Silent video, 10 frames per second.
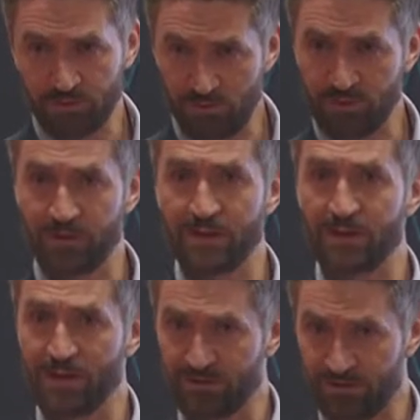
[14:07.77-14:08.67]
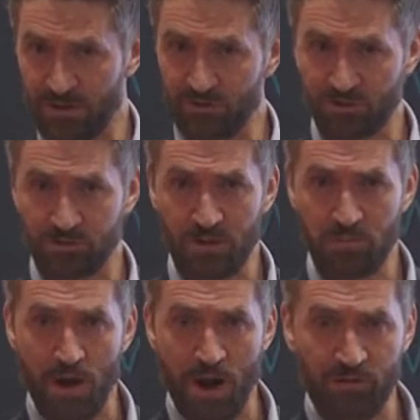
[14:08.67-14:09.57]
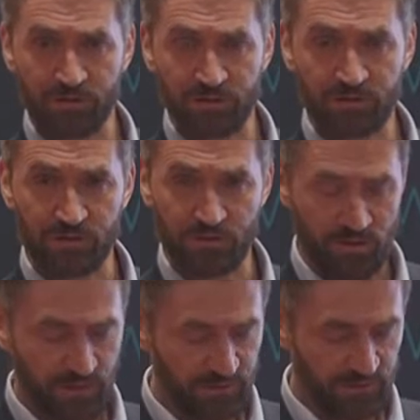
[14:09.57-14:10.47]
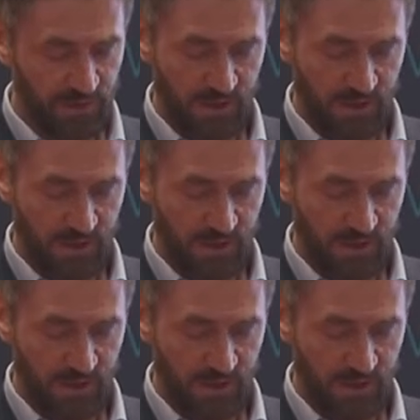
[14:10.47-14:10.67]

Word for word: so the data legislation empowers us to do this.